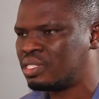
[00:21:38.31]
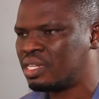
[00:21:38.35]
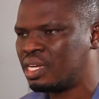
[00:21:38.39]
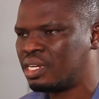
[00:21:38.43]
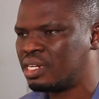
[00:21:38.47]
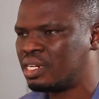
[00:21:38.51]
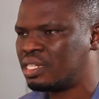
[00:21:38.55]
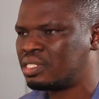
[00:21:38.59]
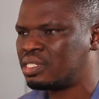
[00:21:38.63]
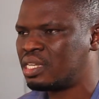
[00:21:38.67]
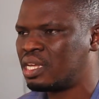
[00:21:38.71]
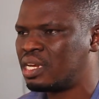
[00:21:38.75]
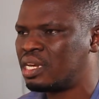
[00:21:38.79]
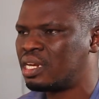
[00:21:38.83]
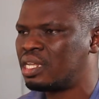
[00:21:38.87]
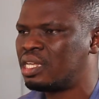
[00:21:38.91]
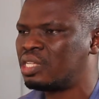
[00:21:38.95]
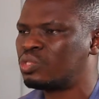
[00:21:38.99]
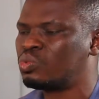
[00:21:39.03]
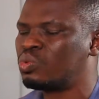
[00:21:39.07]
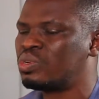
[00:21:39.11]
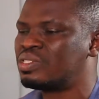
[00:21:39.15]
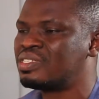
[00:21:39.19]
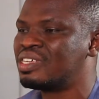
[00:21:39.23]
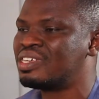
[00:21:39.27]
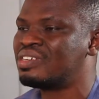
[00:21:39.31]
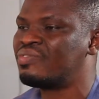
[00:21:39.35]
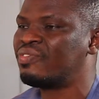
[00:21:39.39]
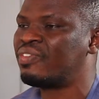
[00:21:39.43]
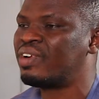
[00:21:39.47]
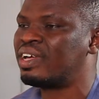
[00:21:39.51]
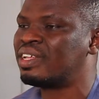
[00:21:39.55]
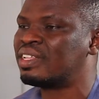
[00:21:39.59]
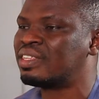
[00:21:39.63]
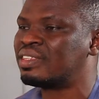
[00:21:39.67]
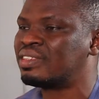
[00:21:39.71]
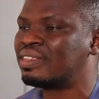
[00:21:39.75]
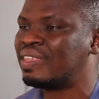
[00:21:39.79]
and they said it was a
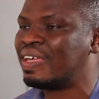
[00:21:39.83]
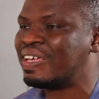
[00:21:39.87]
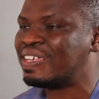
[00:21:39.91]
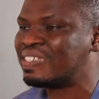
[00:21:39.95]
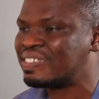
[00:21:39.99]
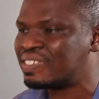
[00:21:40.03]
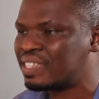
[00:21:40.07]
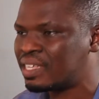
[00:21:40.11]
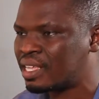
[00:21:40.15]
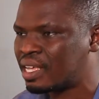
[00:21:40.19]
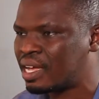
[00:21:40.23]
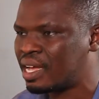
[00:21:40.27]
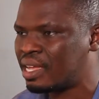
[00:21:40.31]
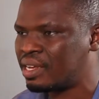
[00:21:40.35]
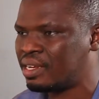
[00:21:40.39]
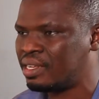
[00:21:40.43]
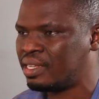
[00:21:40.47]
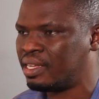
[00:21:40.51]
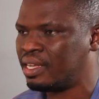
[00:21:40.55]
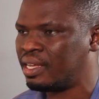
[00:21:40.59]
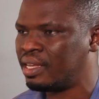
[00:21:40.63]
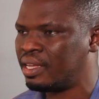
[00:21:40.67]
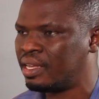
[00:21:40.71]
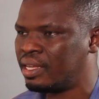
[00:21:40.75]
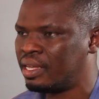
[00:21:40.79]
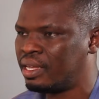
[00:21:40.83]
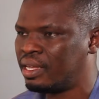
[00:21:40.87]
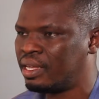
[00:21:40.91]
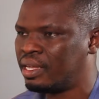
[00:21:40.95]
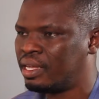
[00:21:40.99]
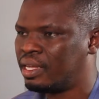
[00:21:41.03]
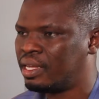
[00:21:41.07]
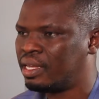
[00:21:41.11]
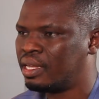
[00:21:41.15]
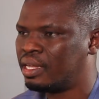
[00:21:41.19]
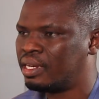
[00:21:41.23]
fantastic idea. Okay.